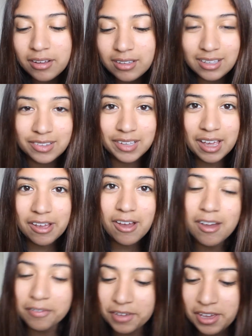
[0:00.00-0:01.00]
Let's get
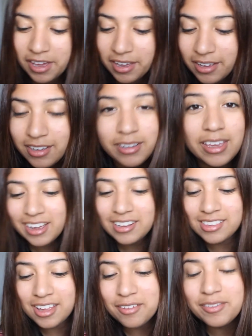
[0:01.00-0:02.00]
coffee. Yeah, I'd
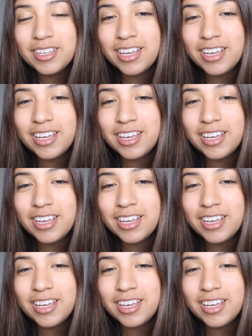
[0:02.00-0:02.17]
love